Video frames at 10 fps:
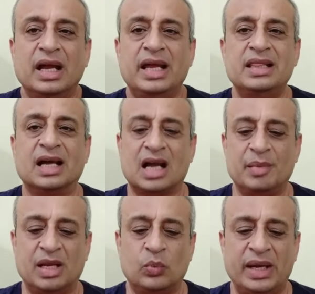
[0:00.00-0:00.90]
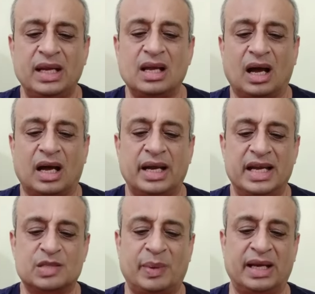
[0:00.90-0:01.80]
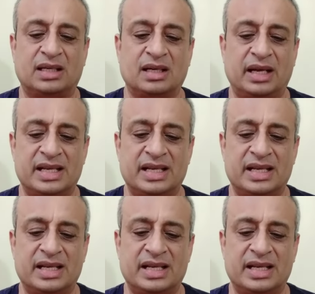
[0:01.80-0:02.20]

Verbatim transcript: In the coming week, I expect the uh,